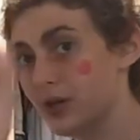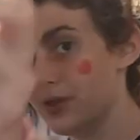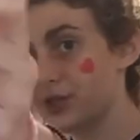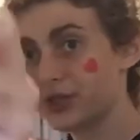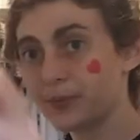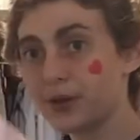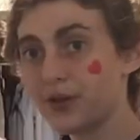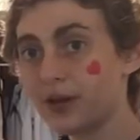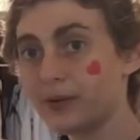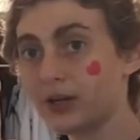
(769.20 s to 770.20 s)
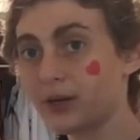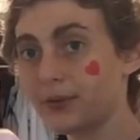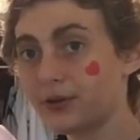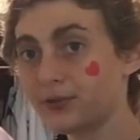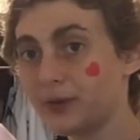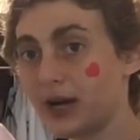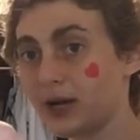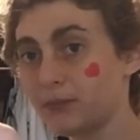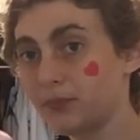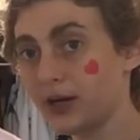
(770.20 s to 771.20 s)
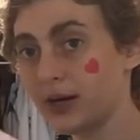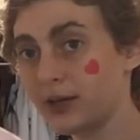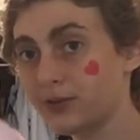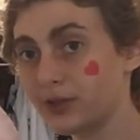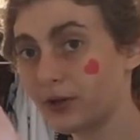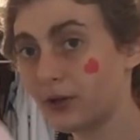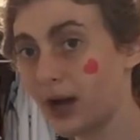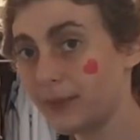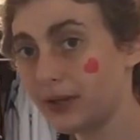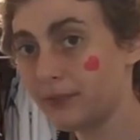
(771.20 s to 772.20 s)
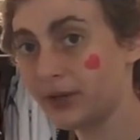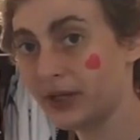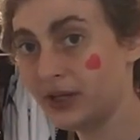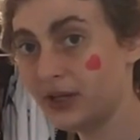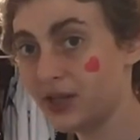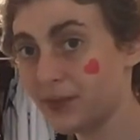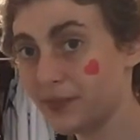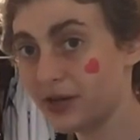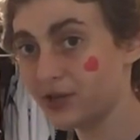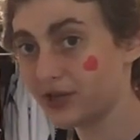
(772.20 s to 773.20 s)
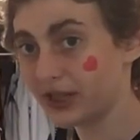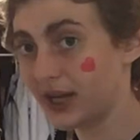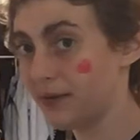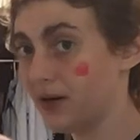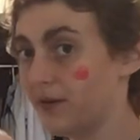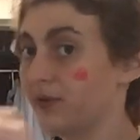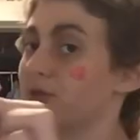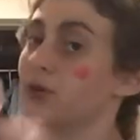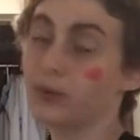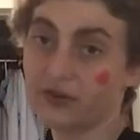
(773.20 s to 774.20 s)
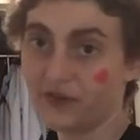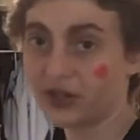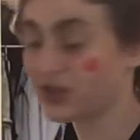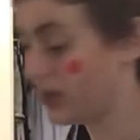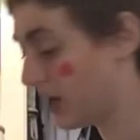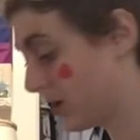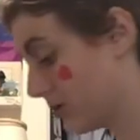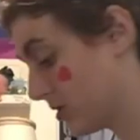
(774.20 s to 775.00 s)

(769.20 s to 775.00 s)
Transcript: This is a pin that I made a couple years back, but I used a crappy pin and the pin just like came off, but there's no way to fix that.